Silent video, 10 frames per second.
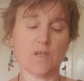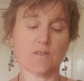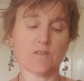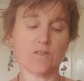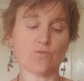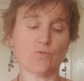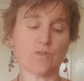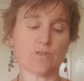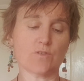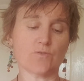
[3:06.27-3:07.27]
Cedarwood
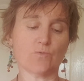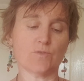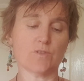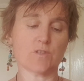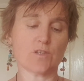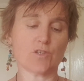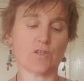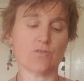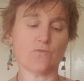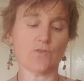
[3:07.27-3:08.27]
is another one that's actually
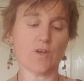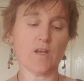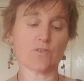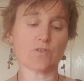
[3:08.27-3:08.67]
good for your hair.